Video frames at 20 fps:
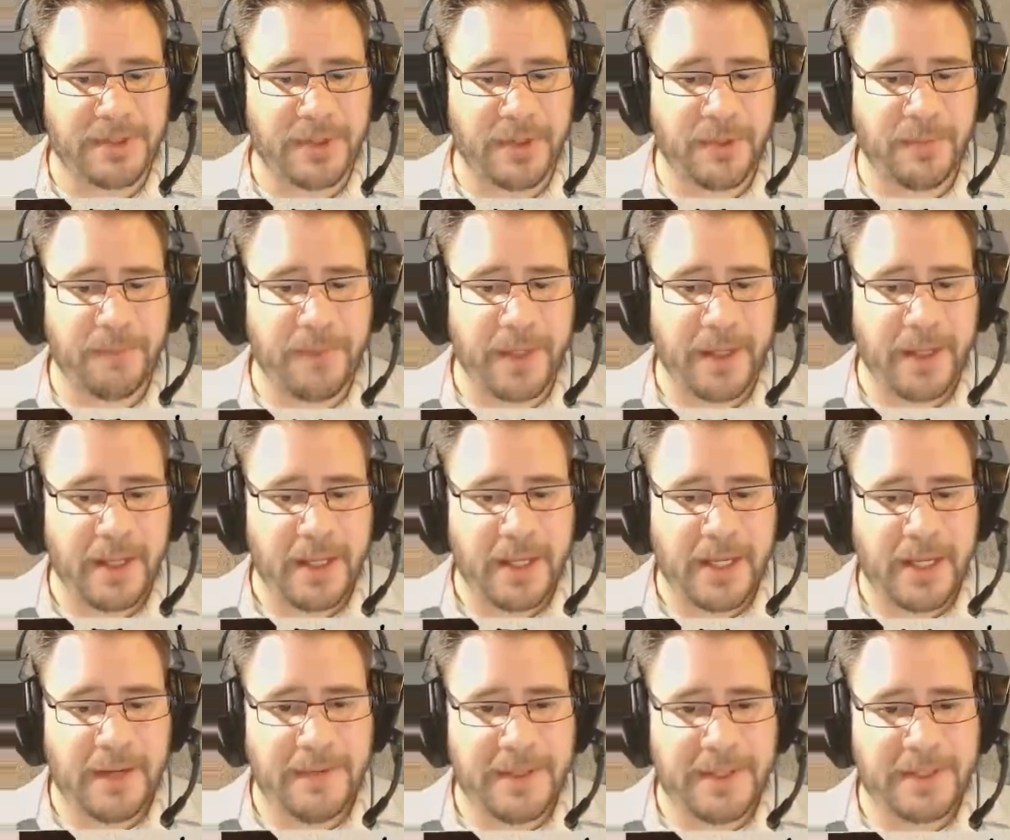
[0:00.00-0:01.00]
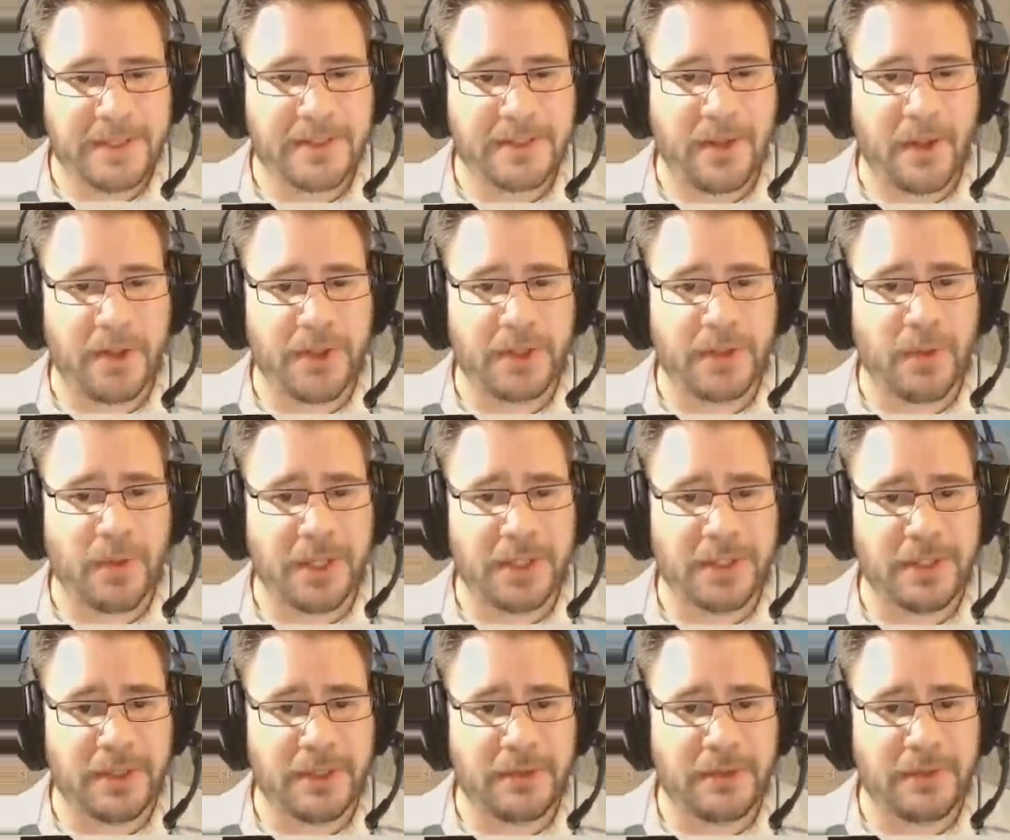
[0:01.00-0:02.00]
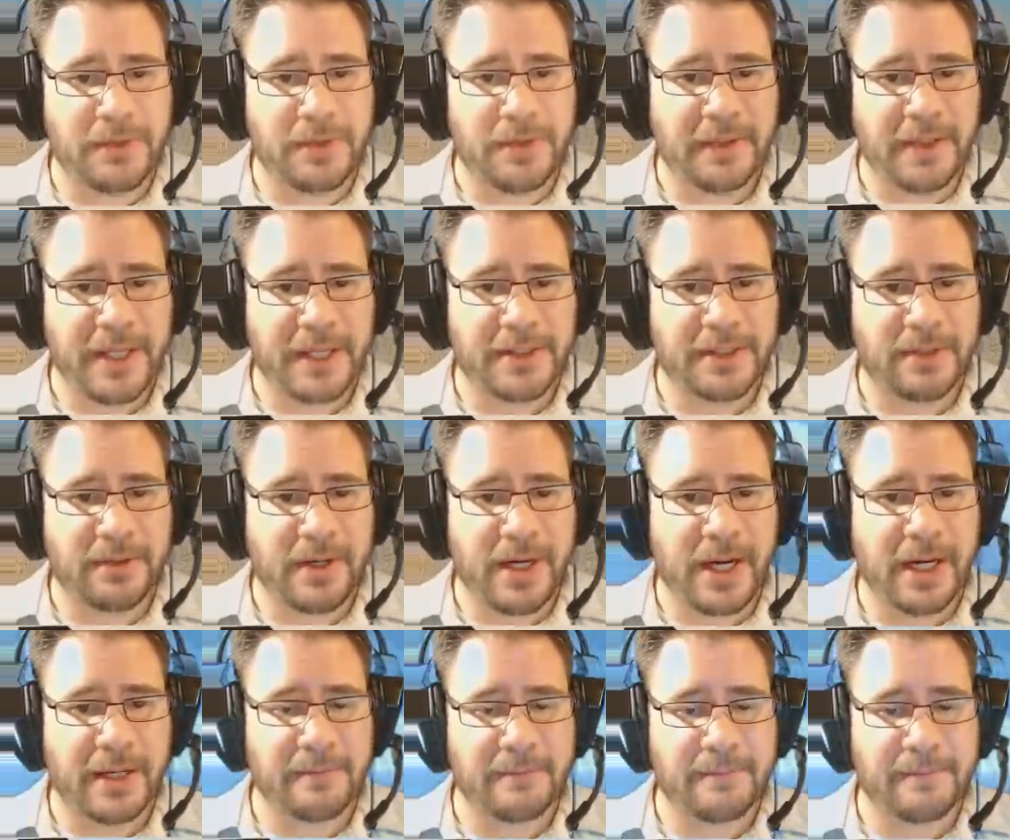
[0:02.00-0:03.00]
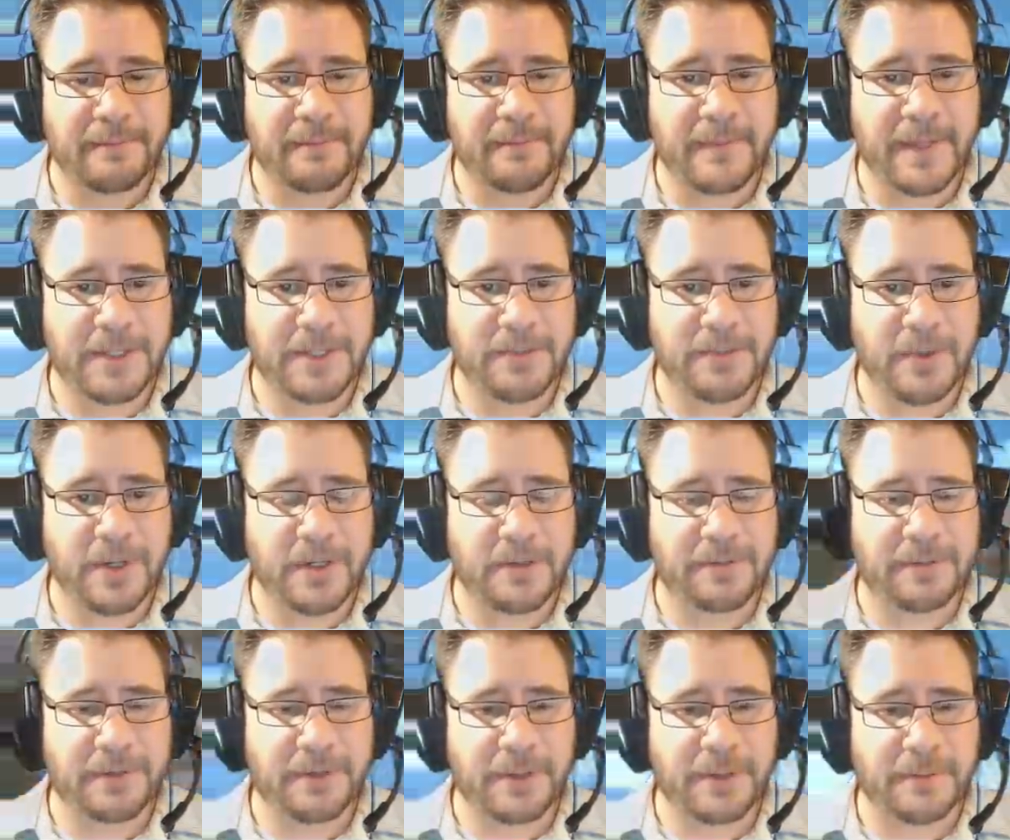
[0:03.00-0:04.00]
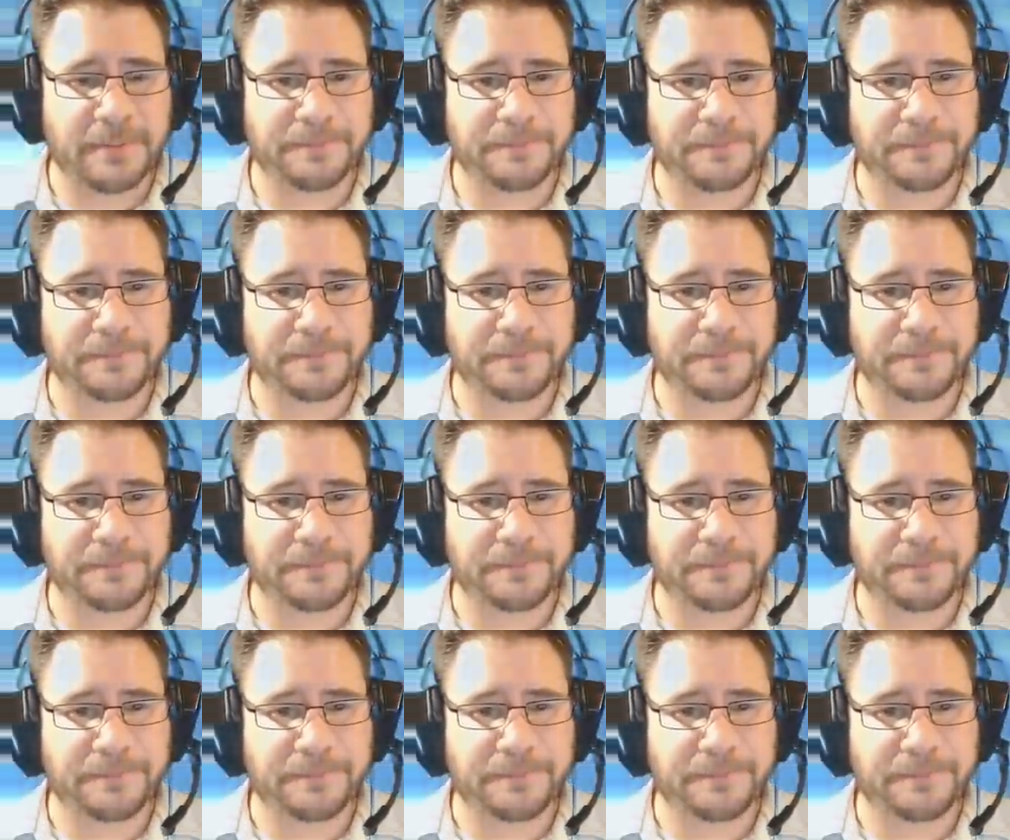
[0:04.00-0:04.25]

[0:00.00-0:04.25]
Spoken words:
So if this is all you're going to do, that's great. That's wonderful.